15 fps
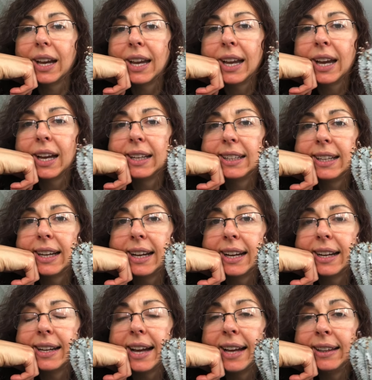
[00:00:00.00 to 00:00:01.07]
And
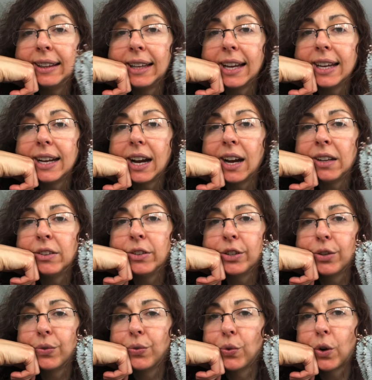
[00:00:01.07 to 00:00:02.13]
uh, unlike other
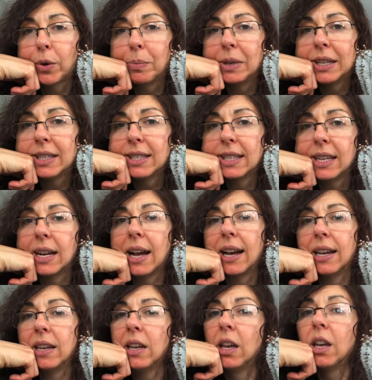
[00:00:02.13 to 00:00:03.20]
euphorbias that
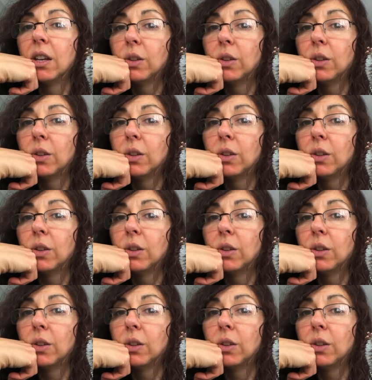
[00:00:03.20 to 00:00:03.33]
I